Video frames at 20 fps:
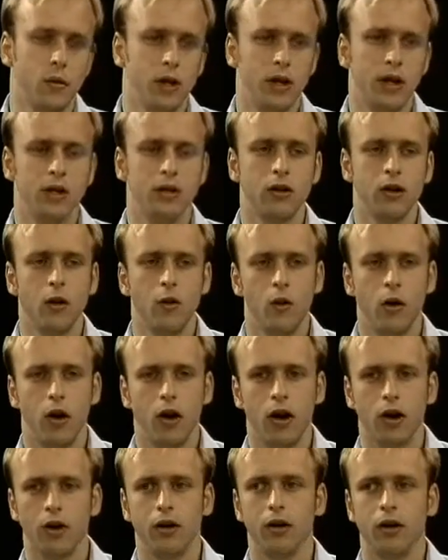we need to
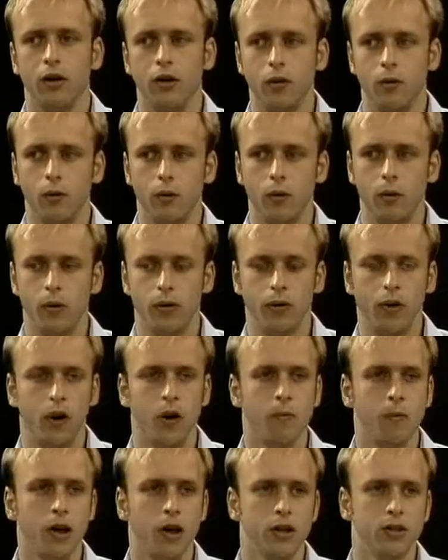go on
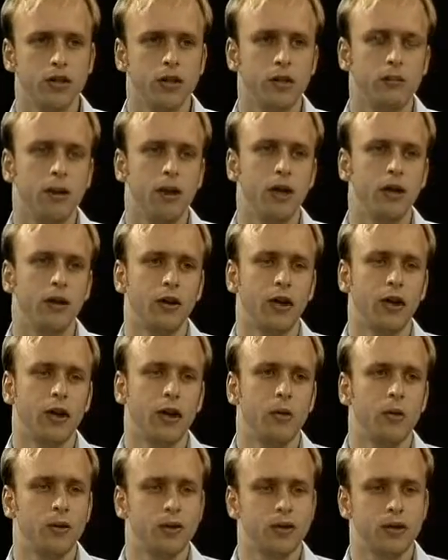with our policy debate
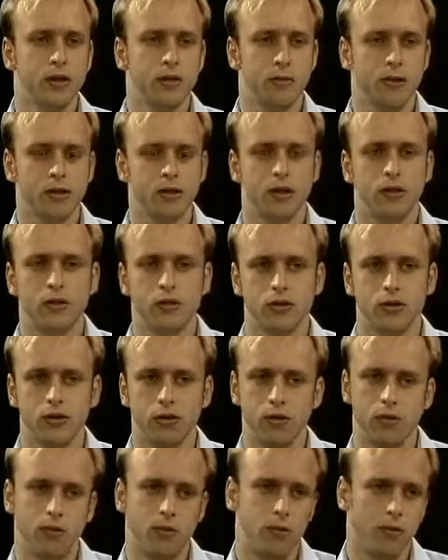looking at what's in the best
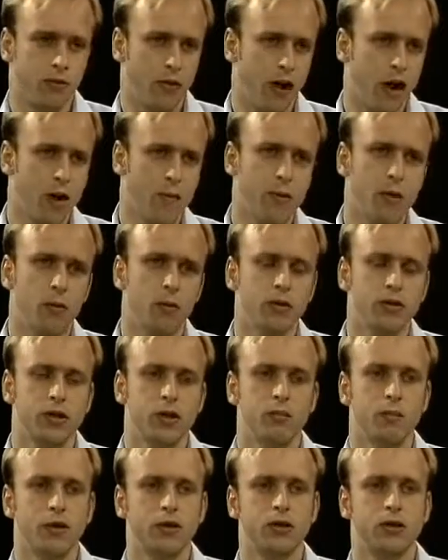interest of the environment,
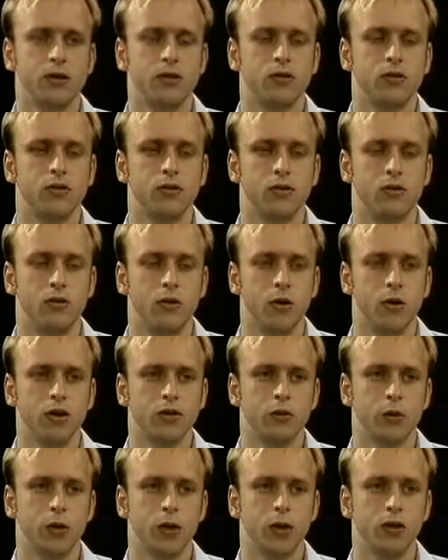what's in the best interest of
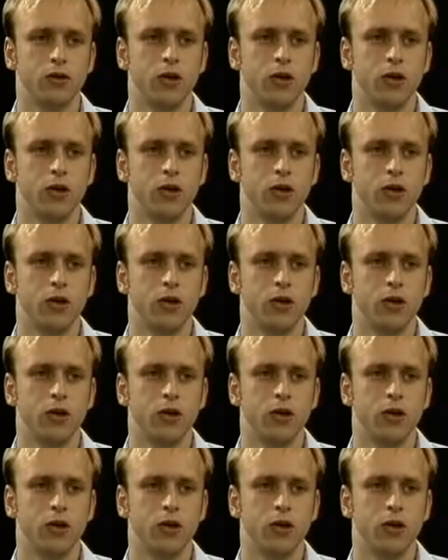U.S.